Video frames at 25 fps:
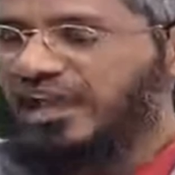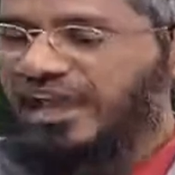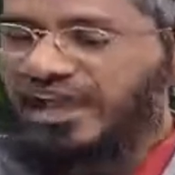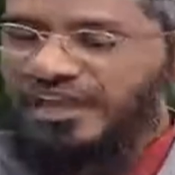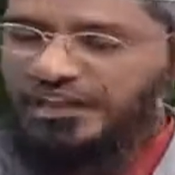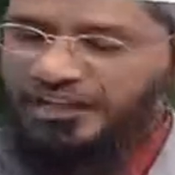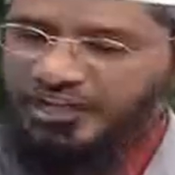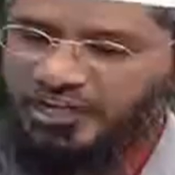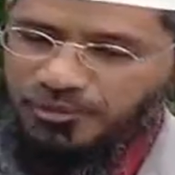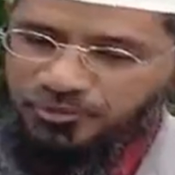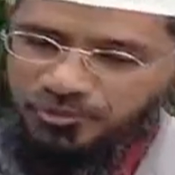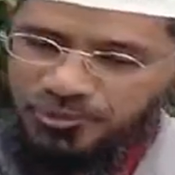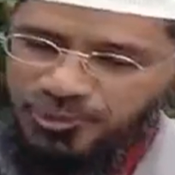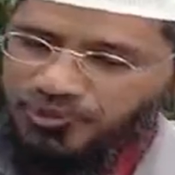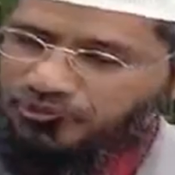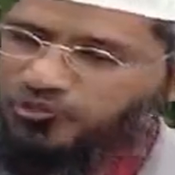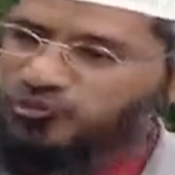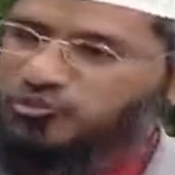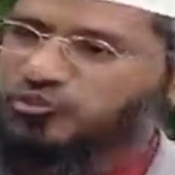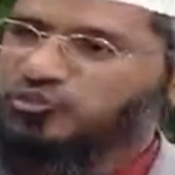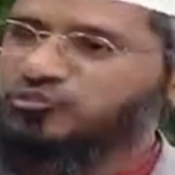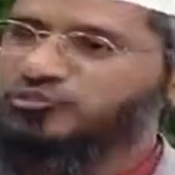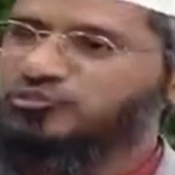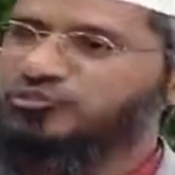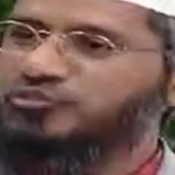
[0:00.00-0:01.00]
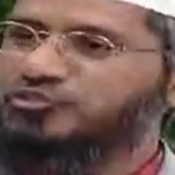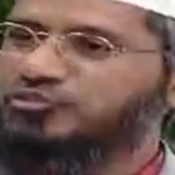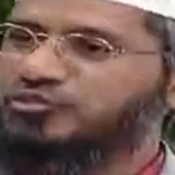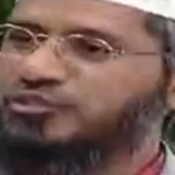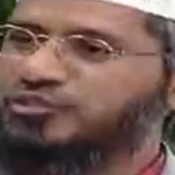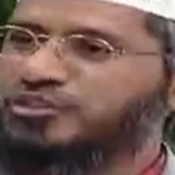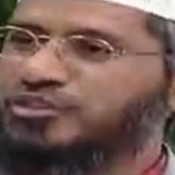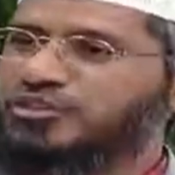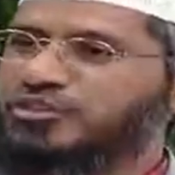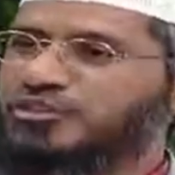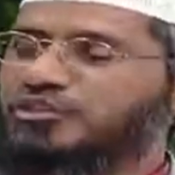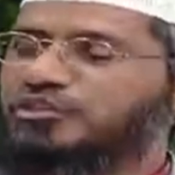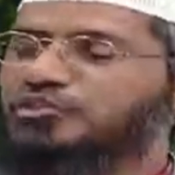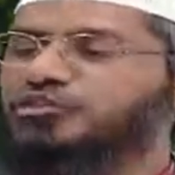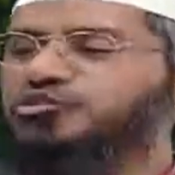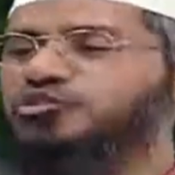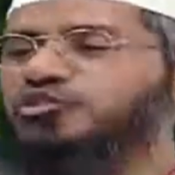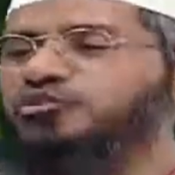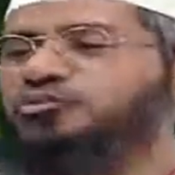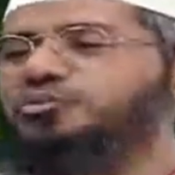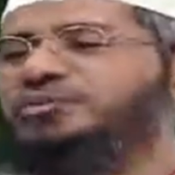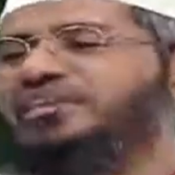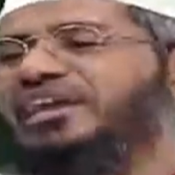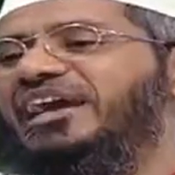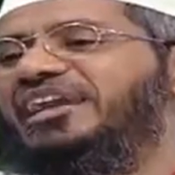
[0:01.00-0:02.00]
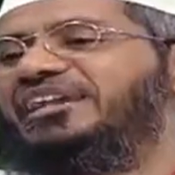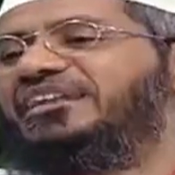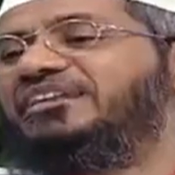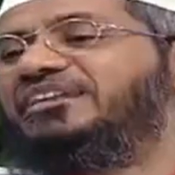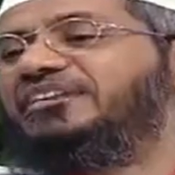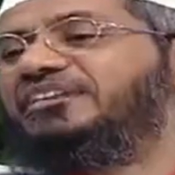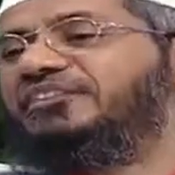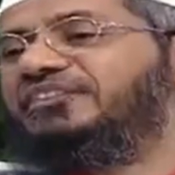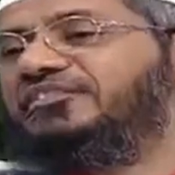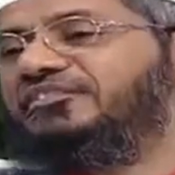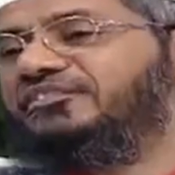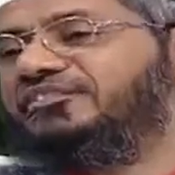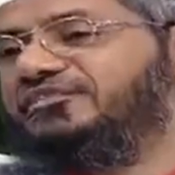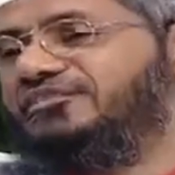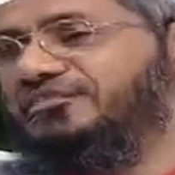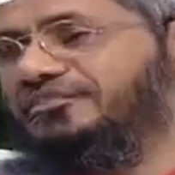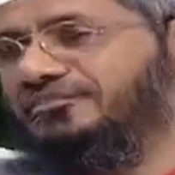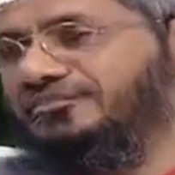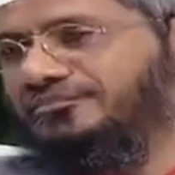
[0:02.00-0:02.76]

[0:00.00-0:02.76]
and in between the sujood, you should be at ease.